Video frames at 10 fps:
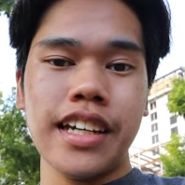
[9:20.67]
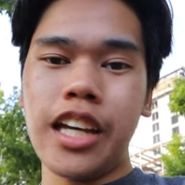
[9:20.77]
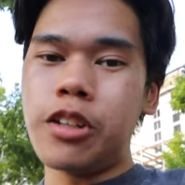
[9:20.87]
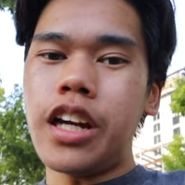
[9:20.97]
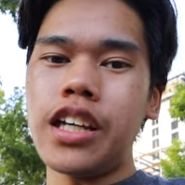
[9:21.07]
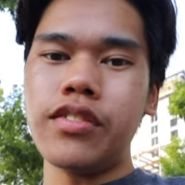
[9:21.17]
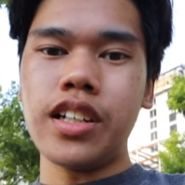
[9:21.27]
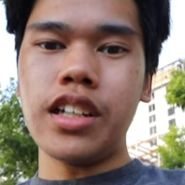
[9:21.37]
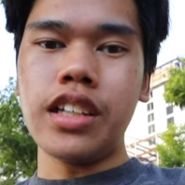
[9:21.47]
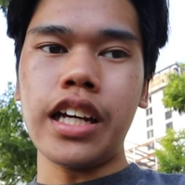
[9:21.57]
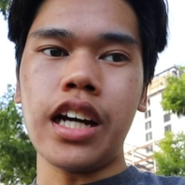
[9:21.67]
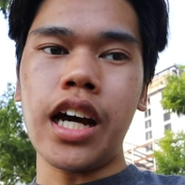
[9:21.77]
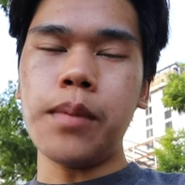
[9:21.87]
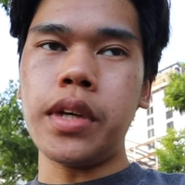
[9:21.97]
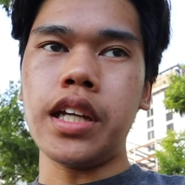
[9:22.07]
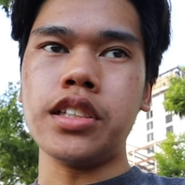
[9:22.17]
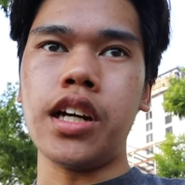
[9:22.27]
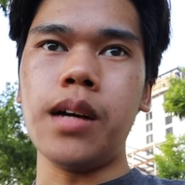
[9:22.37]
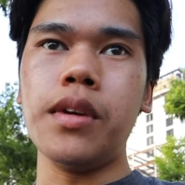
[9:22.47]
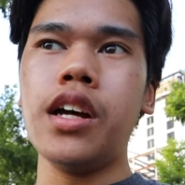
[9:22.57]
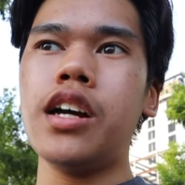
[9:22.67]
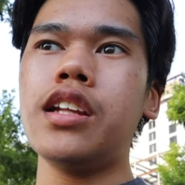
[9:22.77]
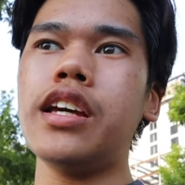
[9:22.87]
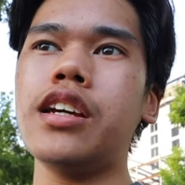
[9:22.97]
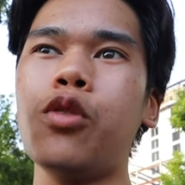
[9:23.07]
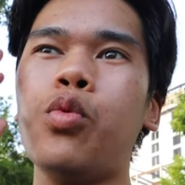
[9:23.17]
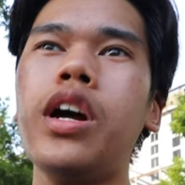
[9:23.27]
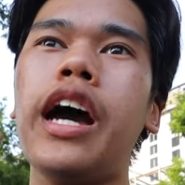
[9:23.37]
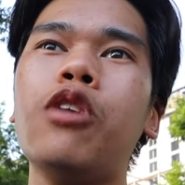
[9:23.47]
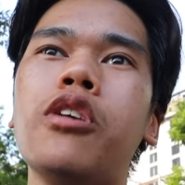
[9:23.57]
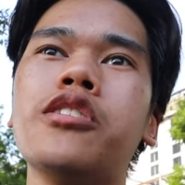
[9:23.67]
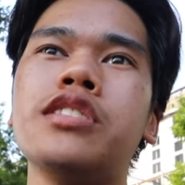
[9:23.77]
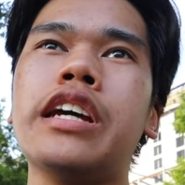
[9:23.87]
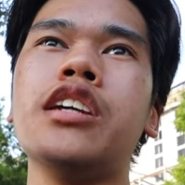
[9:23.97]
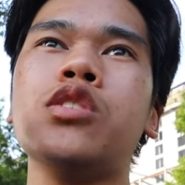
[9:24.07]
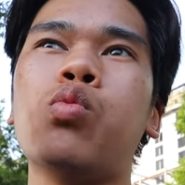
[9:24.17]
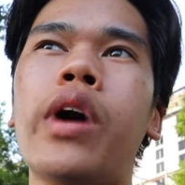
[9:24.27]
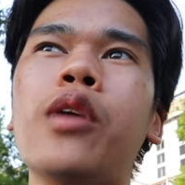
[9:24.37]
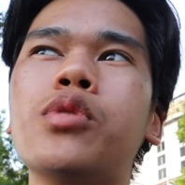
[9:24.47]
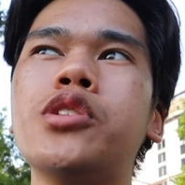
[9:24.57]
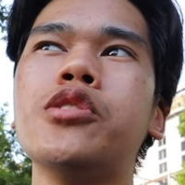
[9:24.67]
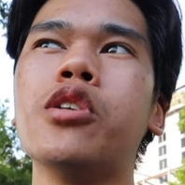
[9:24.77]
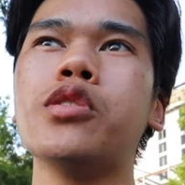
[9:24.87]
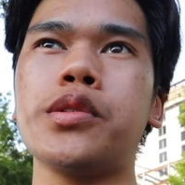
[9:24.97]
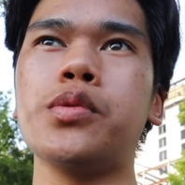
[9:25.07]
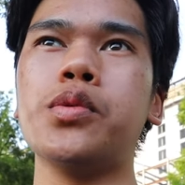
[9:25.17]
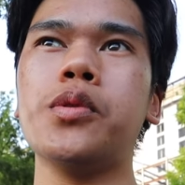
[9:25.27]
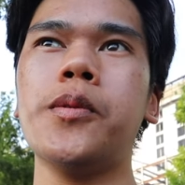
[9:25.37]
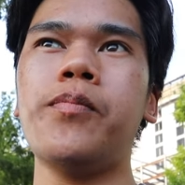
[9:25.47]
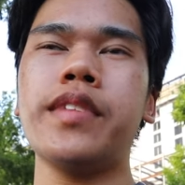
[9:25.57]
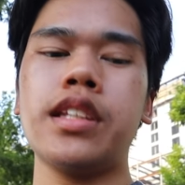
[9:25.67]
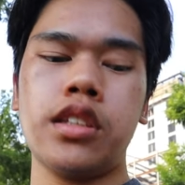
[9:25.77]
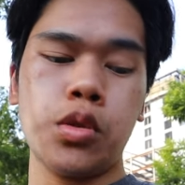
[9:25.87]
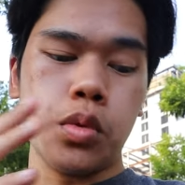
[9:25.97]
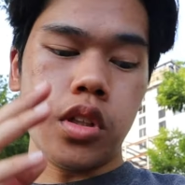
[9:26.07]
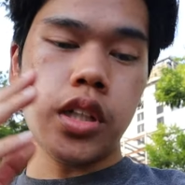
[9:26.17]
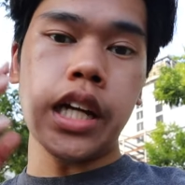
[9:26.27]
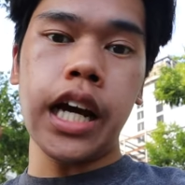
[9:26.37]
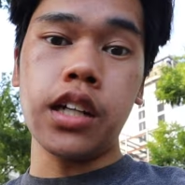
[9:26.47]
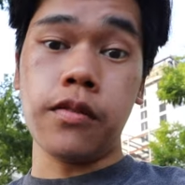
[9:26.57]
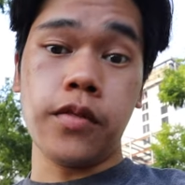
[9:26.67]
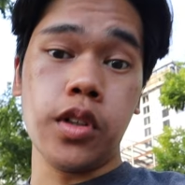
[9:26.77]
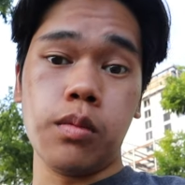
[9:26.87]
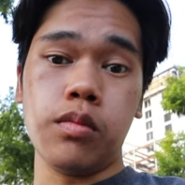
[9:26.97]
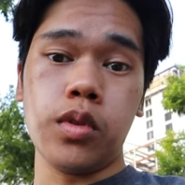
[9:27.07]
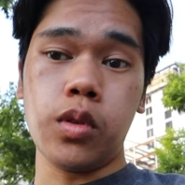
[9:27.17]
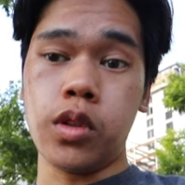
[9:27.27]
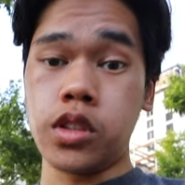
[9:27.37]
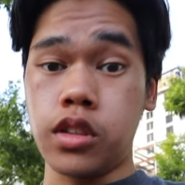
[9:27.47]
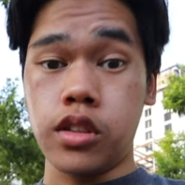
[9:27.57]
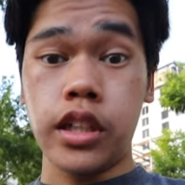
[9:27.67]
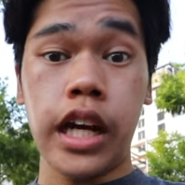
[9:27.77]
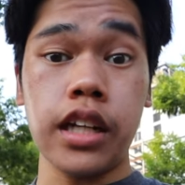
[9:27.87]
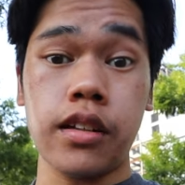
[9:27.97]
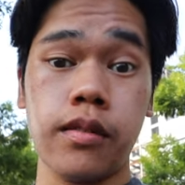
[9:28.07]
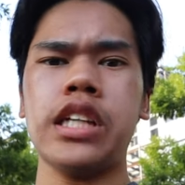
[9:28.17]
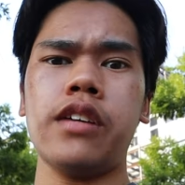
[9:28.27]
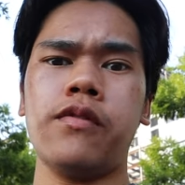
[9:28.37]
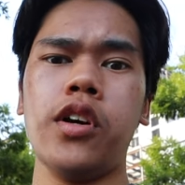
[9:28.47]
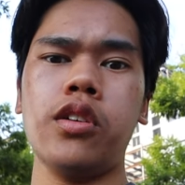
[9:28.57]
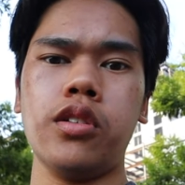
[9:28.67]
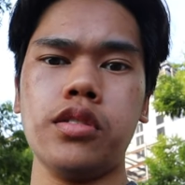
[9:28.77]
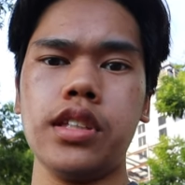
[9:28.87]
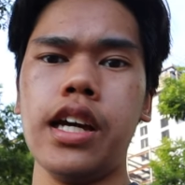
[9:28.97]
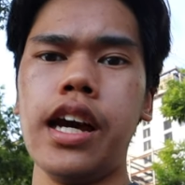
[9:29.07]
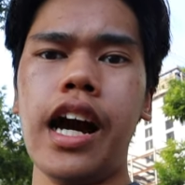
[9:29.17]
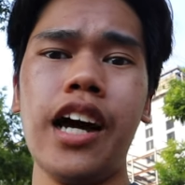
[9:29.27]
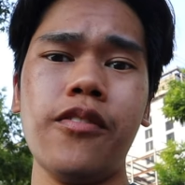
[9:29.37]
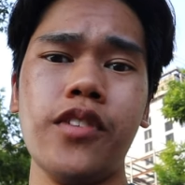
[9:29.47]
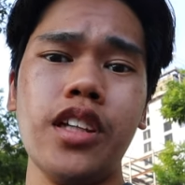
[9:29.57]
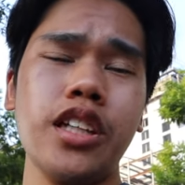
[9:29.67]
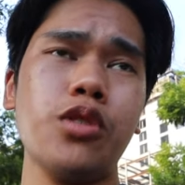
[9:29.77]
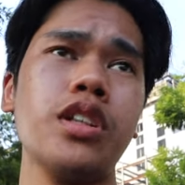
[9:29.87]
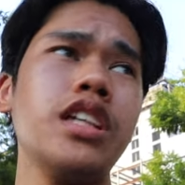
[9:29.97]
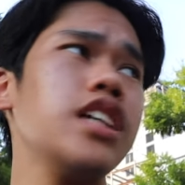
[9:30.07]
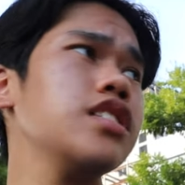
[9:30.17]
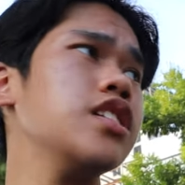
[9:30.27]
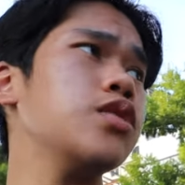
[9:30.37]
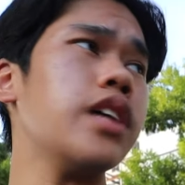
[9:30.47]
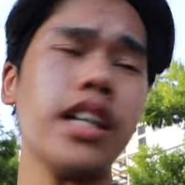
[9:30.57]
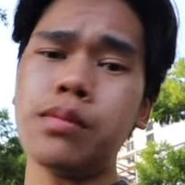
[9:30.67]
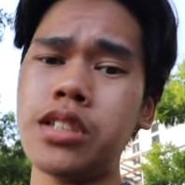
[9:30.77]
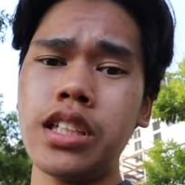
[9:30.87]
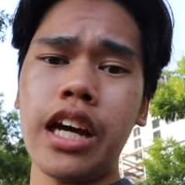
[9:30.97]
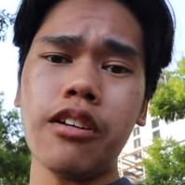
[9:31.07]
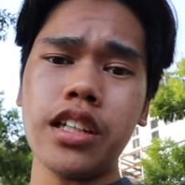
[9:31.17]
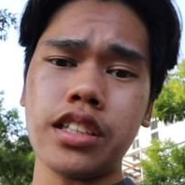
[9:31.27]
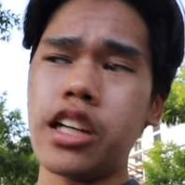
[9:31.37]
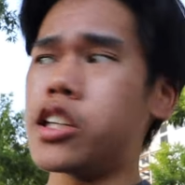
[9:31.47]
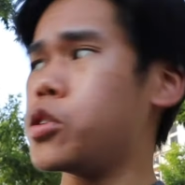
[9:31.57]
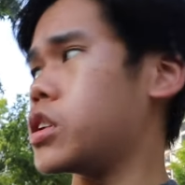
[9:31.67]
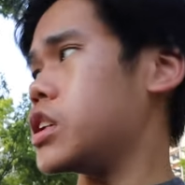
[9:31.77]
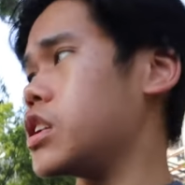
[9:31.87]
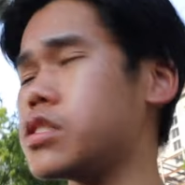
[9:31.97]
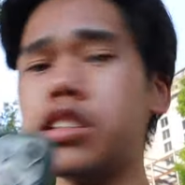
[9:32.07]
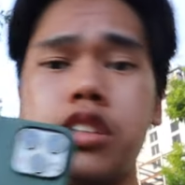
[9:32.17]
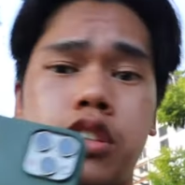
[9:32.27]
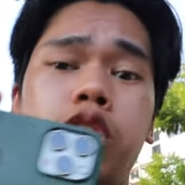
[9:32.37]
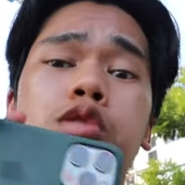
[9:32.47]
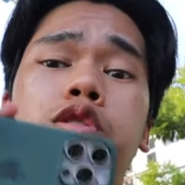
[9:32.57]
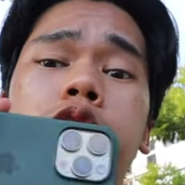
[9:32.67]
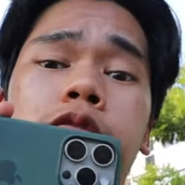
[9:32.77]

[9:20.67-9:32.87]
and you're not even gonna land a high paying job like what I don't understand is why would you go to school to learn how to film or to learn how to take photos I feel like you can easily do that, especially nowadays. You can easily use your